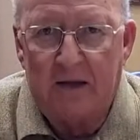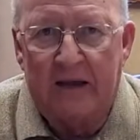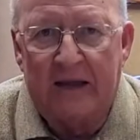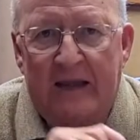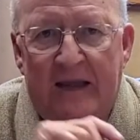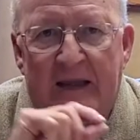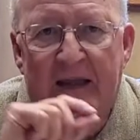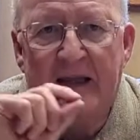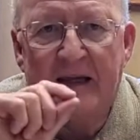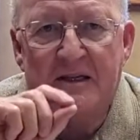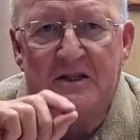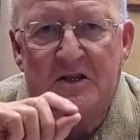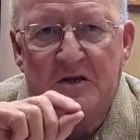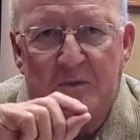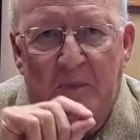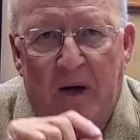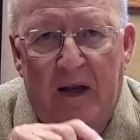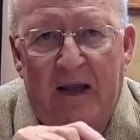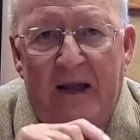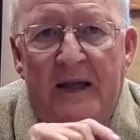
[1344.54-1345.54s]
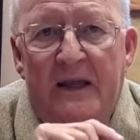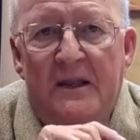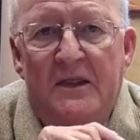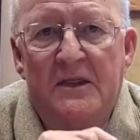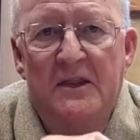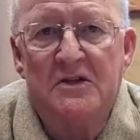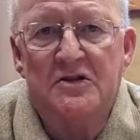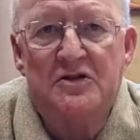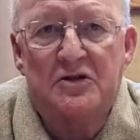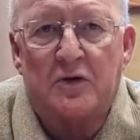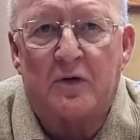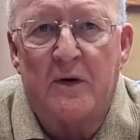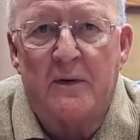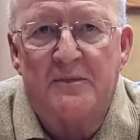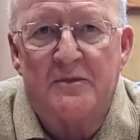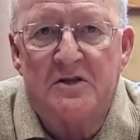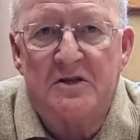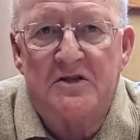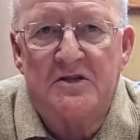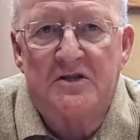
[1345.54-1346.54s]
he explained the
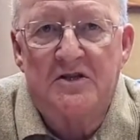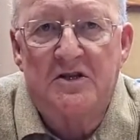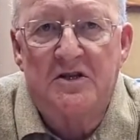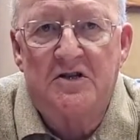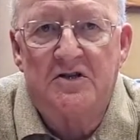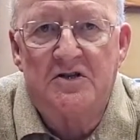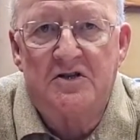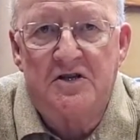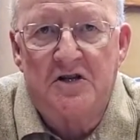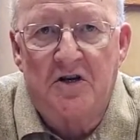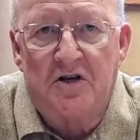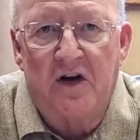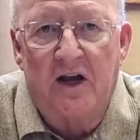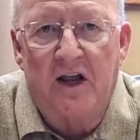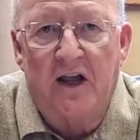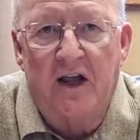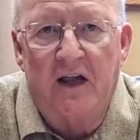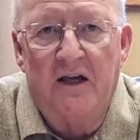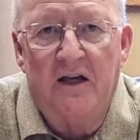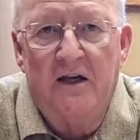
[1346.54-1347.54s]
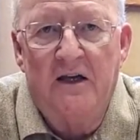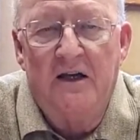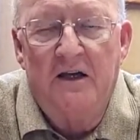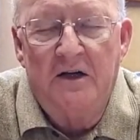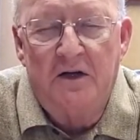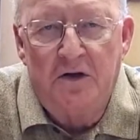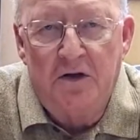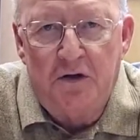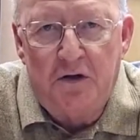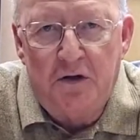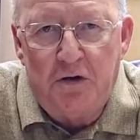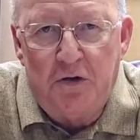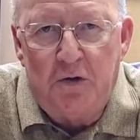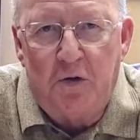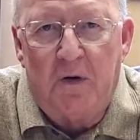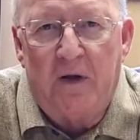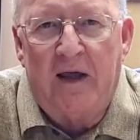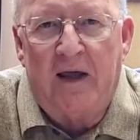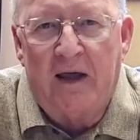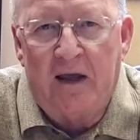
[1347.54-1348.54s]
scriptures concerning
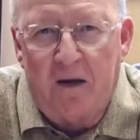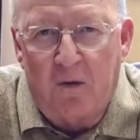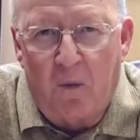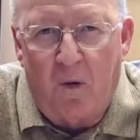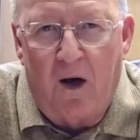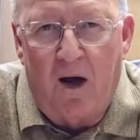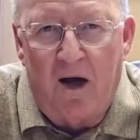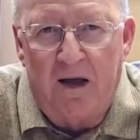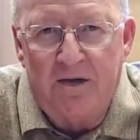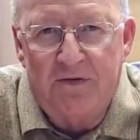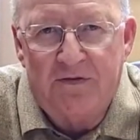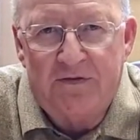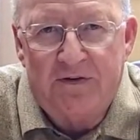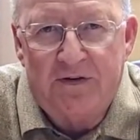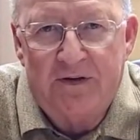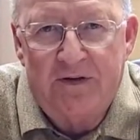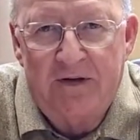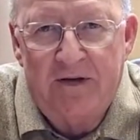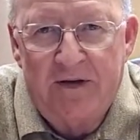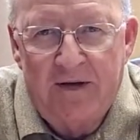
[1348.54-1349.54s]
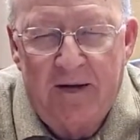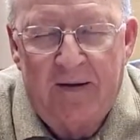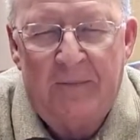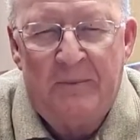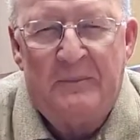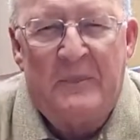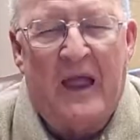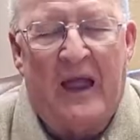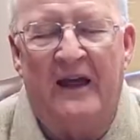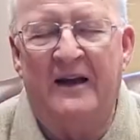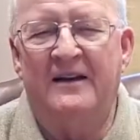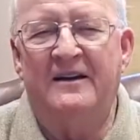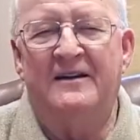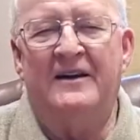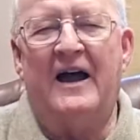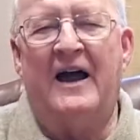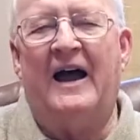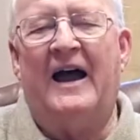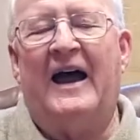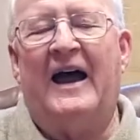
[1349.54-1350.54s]
who he was. And